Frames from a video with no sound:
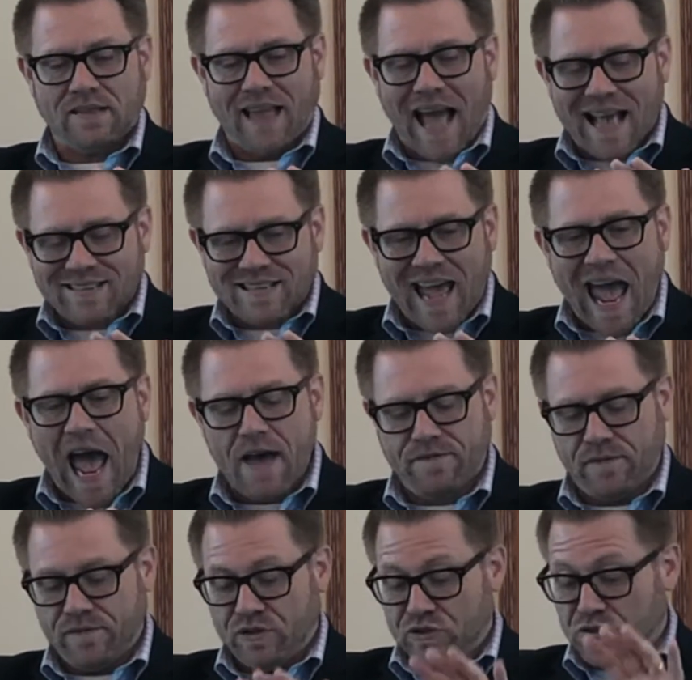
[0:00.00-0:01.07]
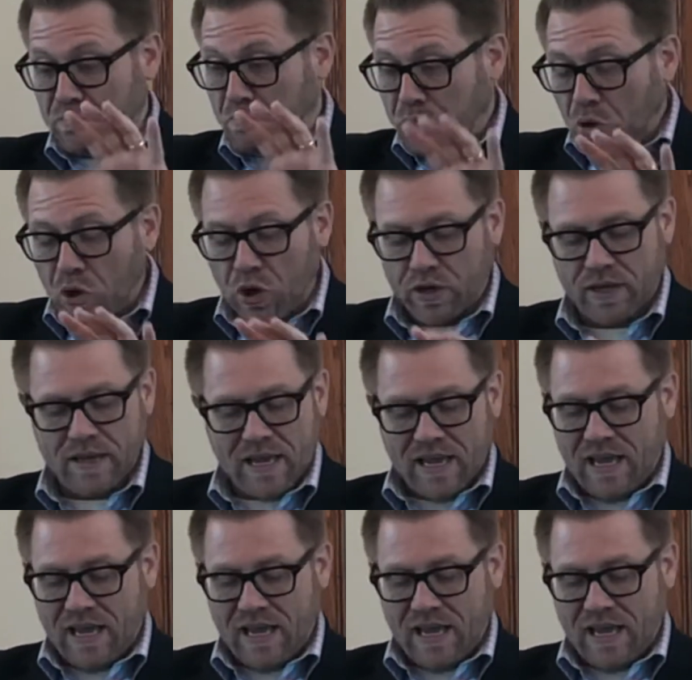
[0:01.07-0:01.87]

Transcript: last half of this book